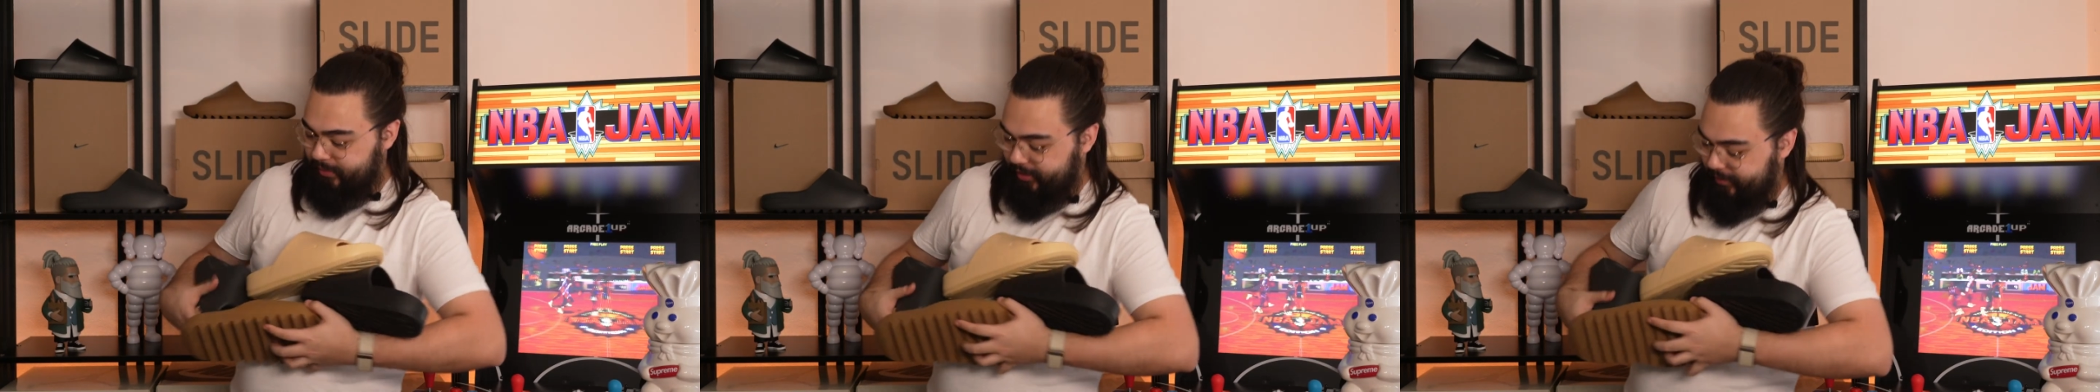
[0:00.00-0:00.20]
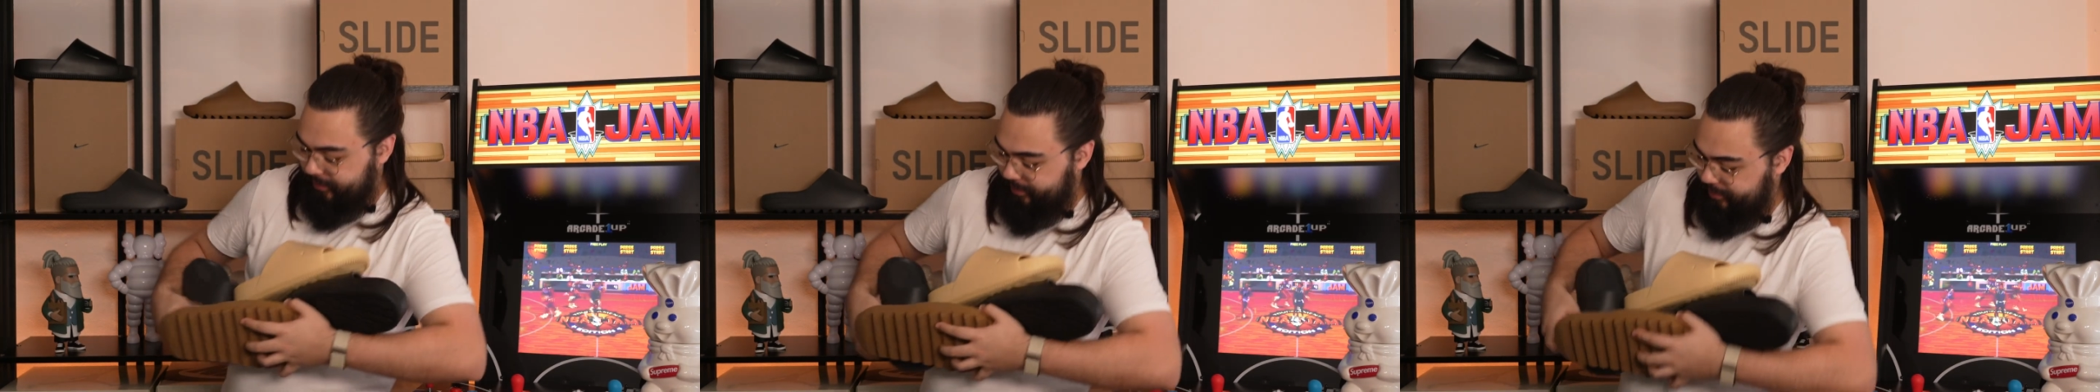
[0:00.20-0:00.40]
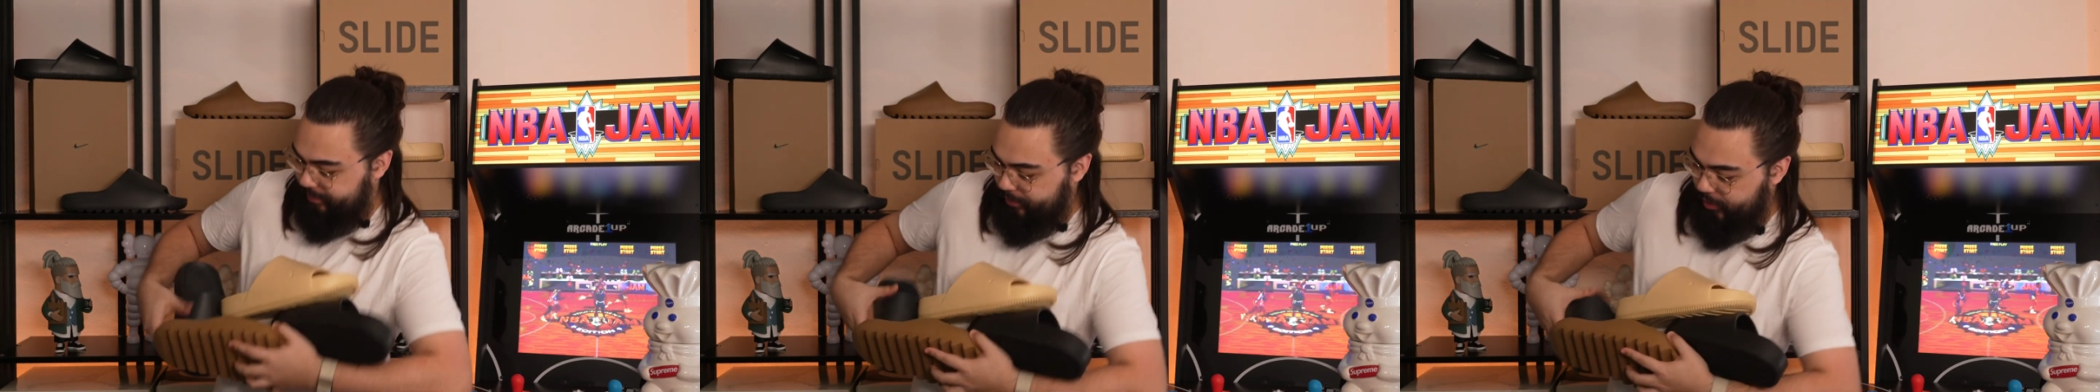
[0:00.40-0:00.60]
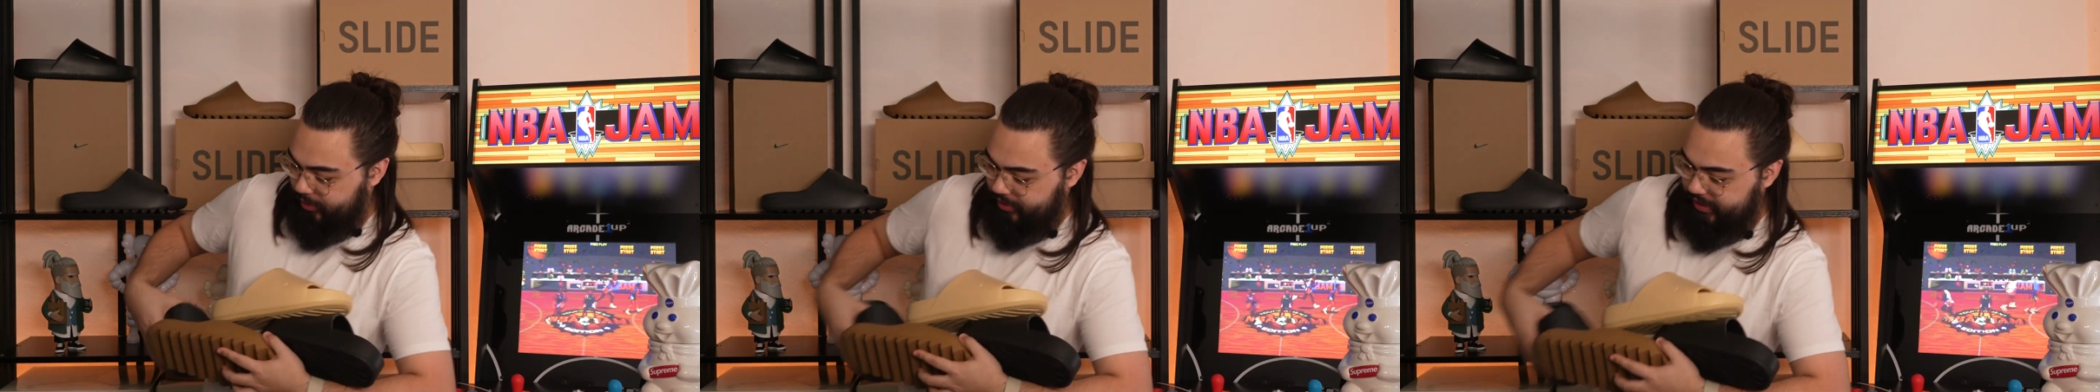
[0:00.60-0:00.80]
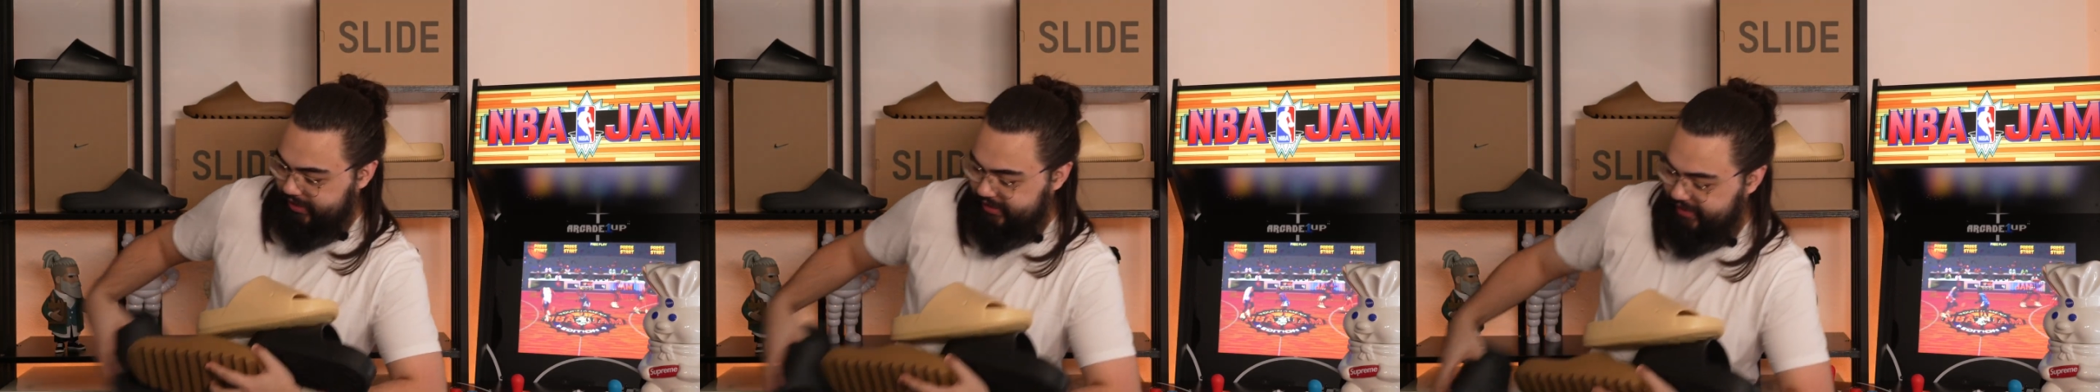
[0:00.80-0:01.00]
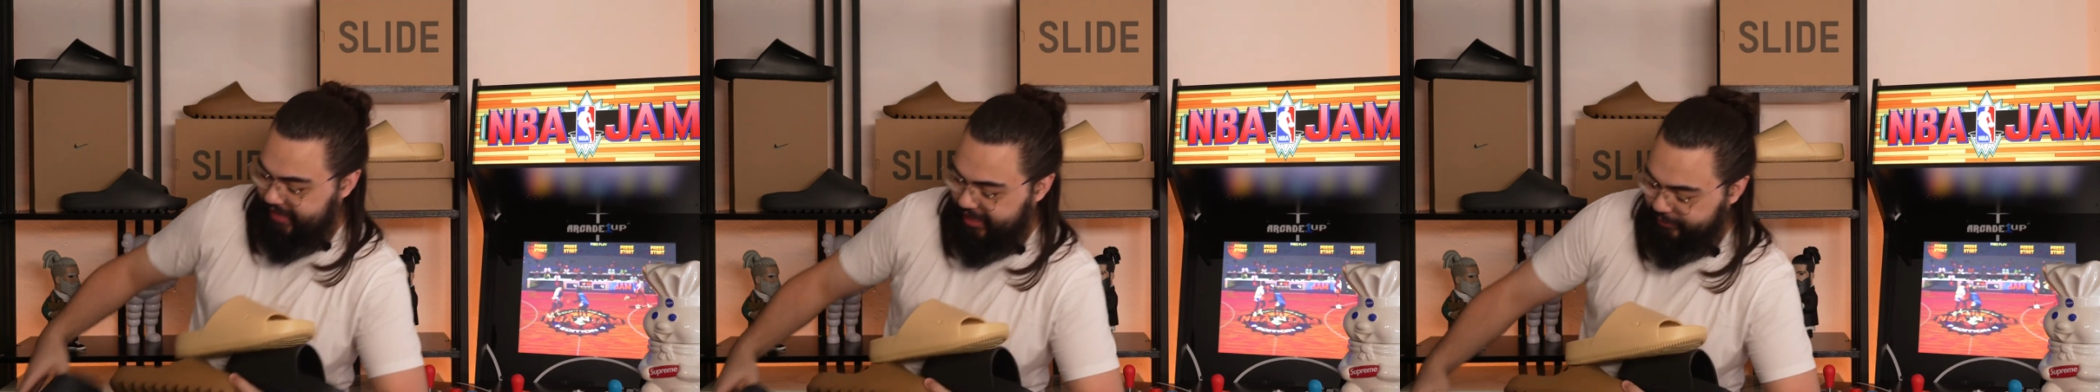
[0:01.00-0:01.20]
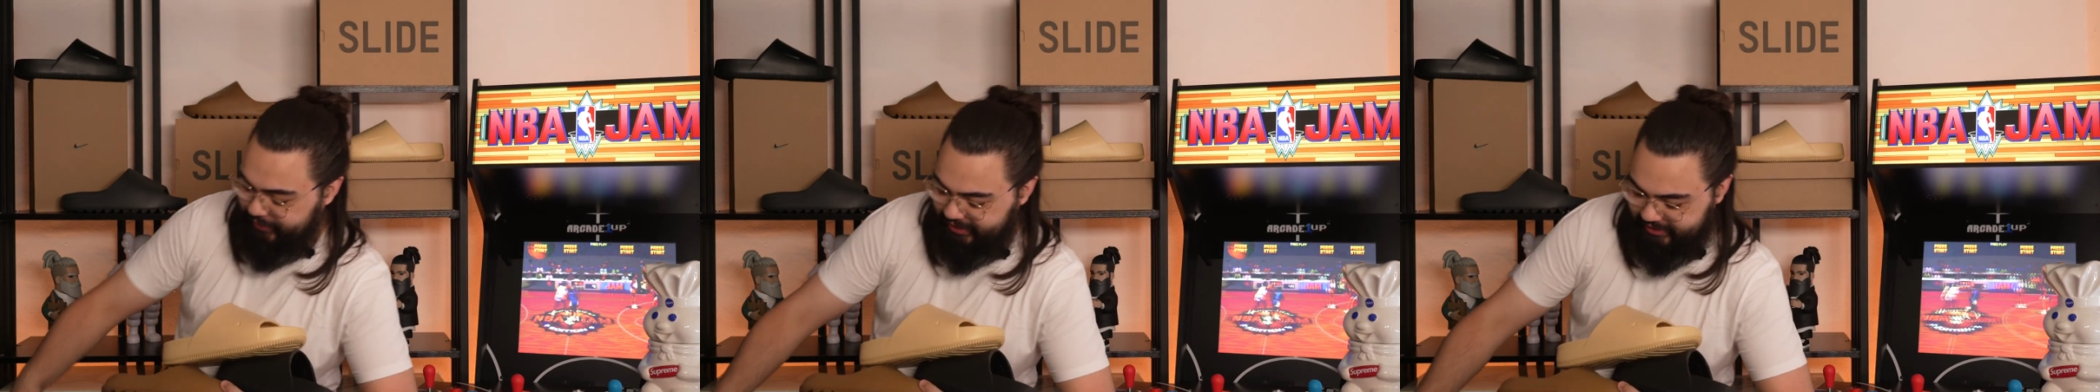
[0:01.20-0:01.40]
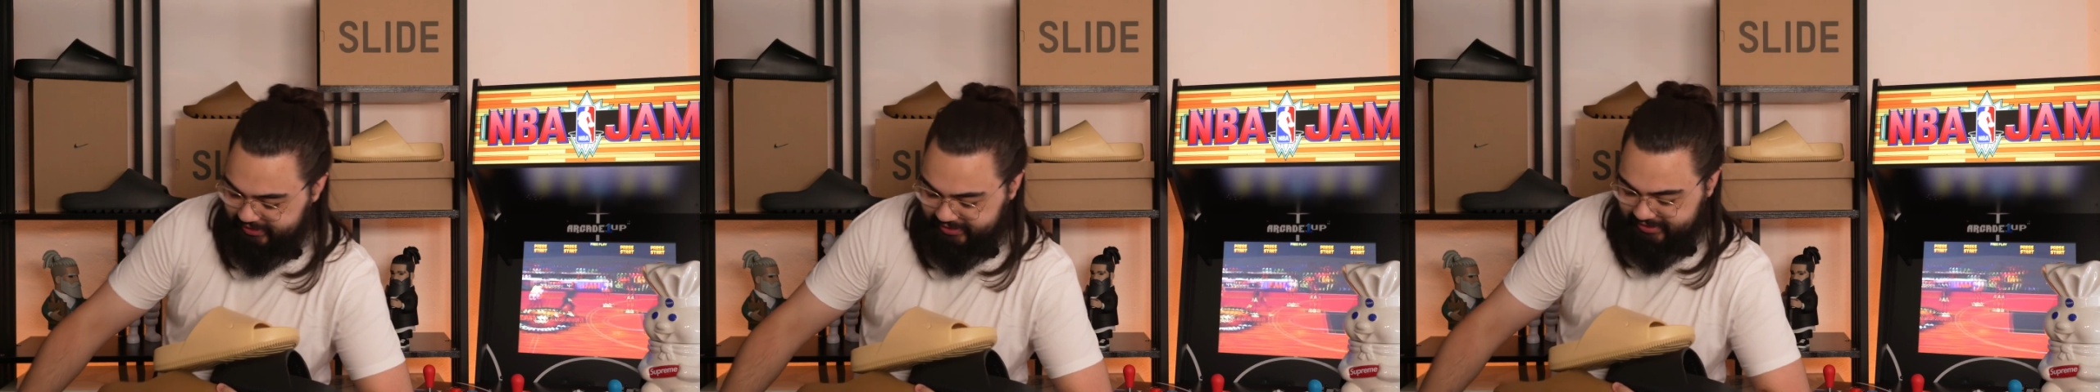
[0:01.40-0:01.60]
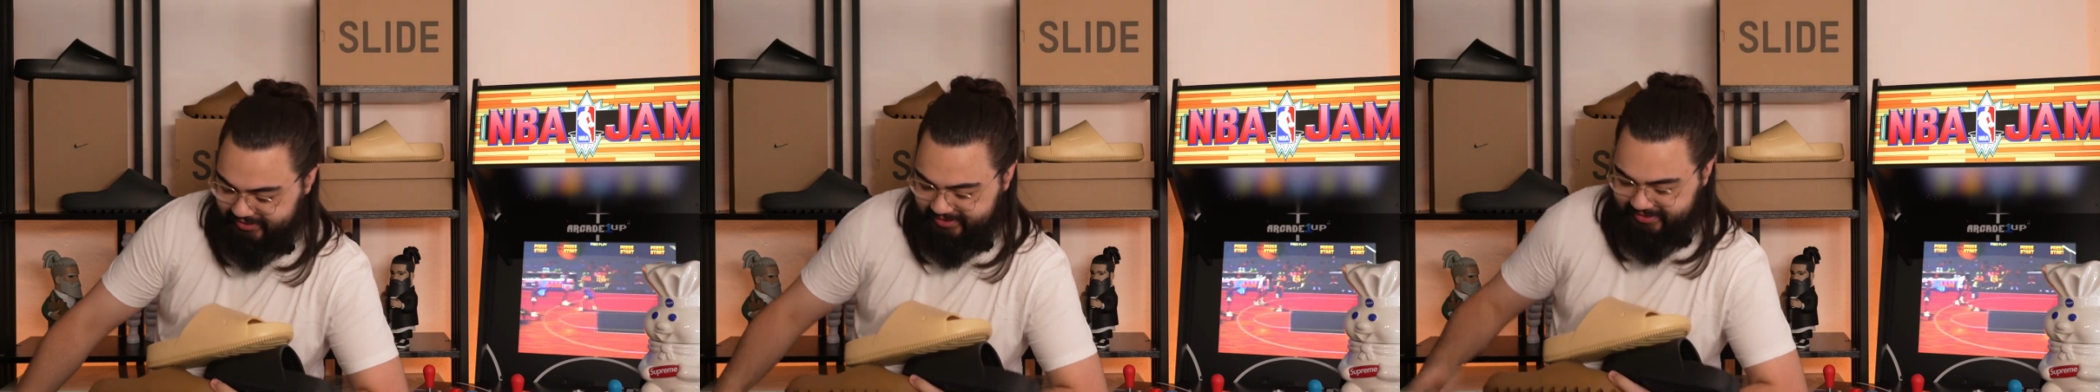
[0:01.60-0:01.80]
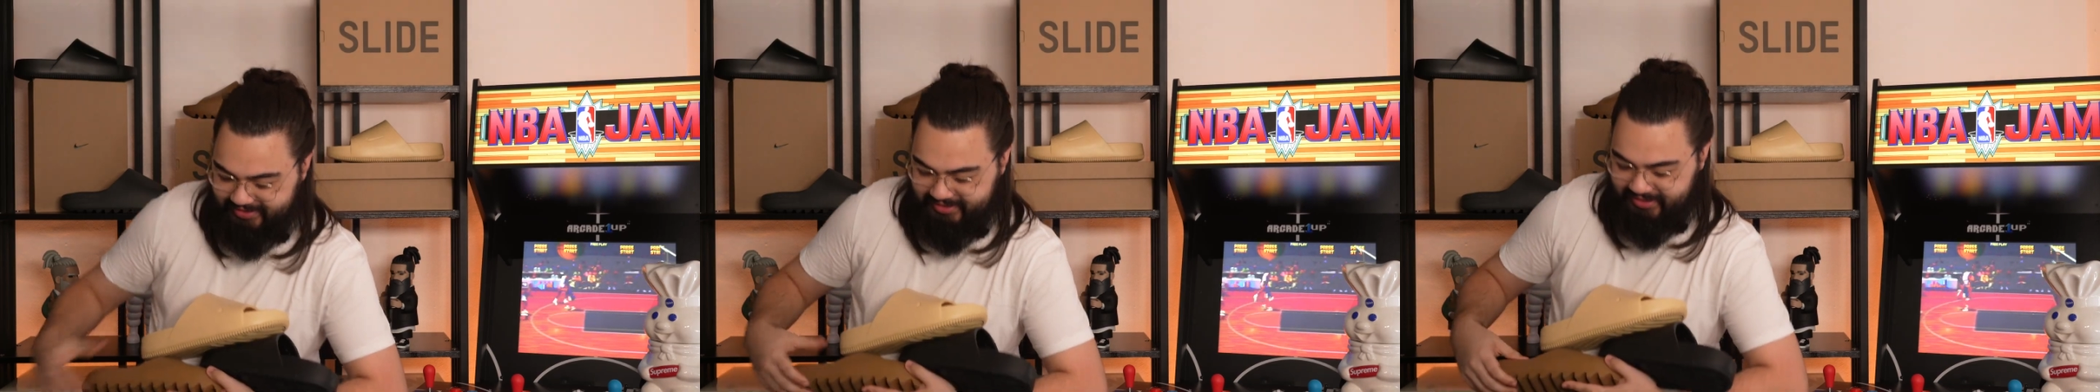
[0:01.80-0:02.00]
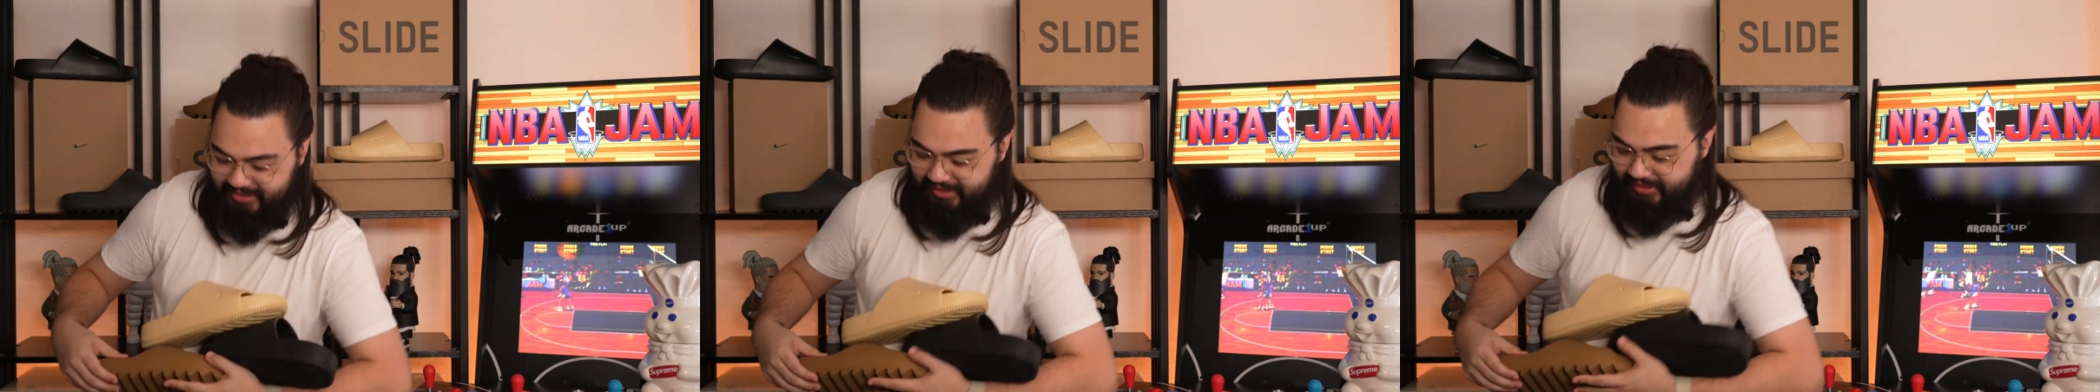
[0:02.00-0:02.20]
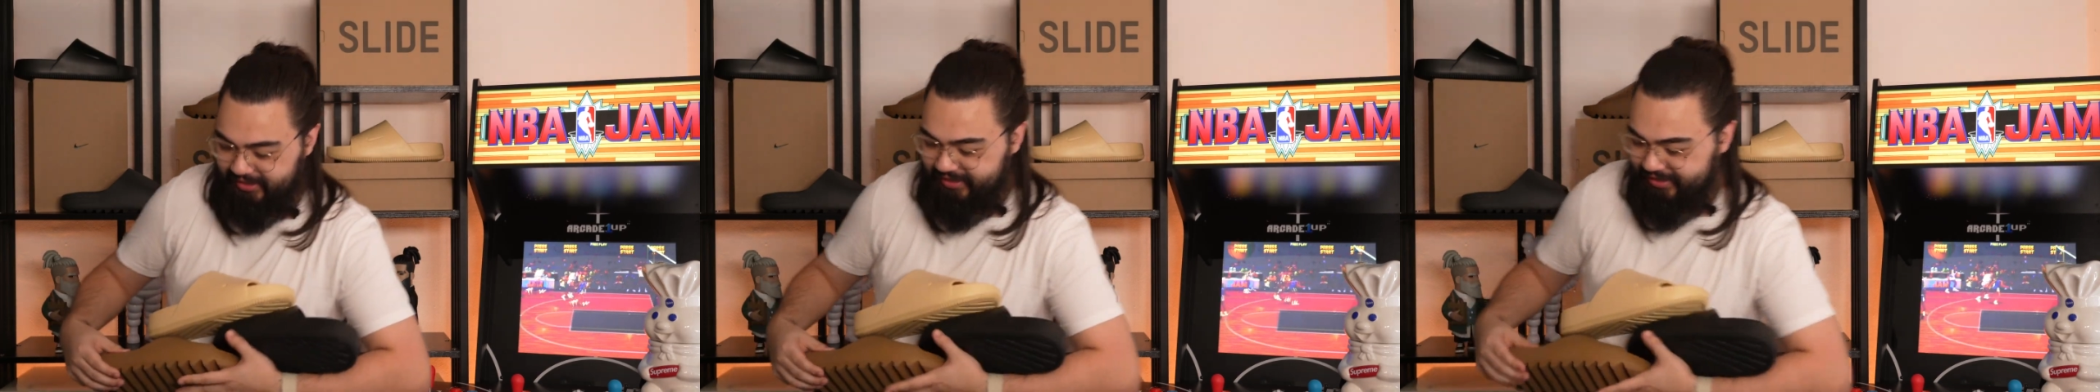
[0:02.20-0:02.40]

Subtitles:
gonna put these down, this is silly.